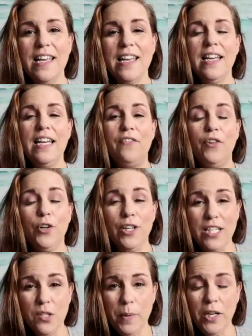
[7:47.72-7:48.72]
If you're
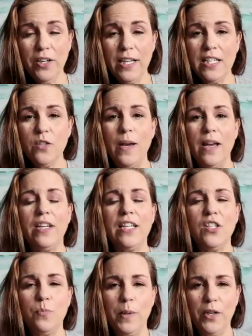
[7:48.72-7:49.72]
experienced, we have an
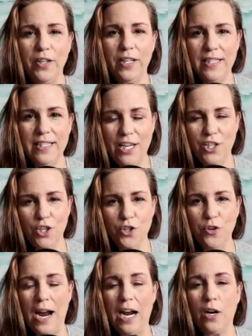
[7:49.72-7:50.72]
experienced agent
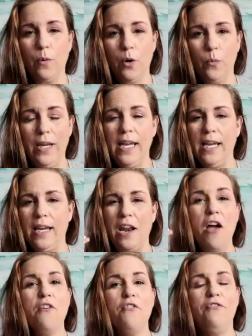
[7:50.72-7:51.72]
track where we can
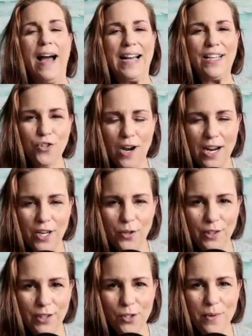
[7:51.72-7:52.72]
fast track you a
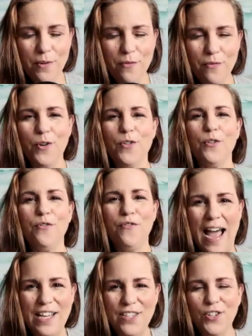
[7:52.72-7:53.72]
little bit further,
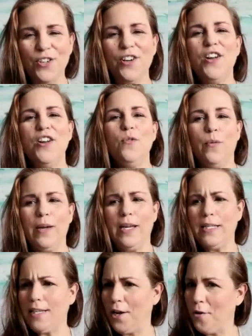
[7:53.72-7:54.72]
faster, where we
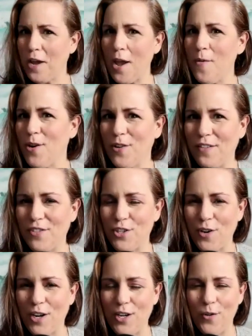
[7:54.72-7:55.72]
can say, okay, we don't have to
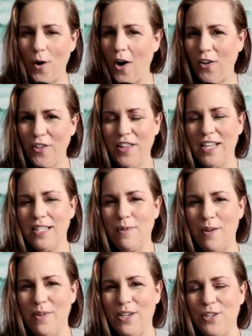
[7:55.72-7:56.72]
train you all the things
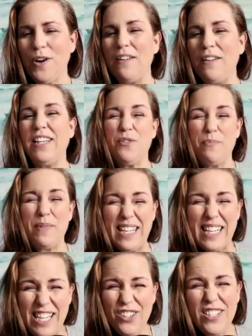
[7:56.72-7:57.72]
about being a travel agent, but
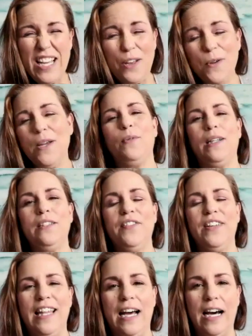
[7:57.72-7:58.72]
here's how you get relevant
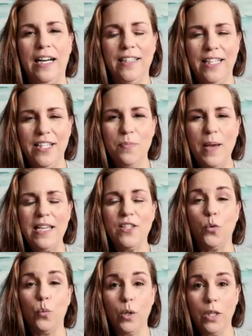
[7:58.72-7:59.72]
in the online space
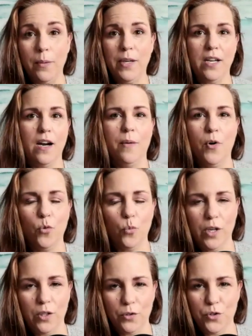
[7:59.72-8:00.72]
and really become a
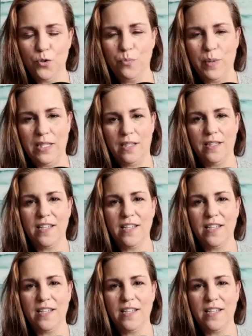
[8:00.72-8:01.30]
real true business.